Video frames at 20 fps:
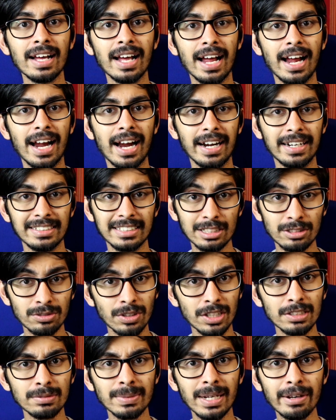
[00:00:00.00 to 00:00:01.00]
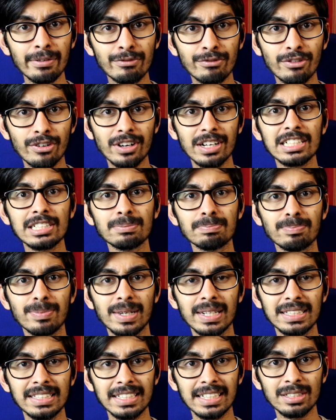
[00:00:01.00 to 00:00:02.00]
And this was my first
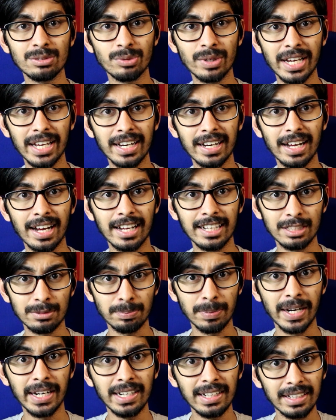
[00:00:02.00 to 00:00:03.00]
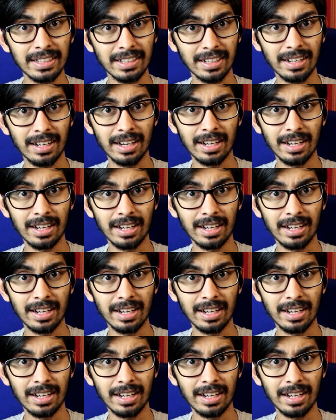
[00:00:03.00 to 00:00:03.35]
purchase where I spent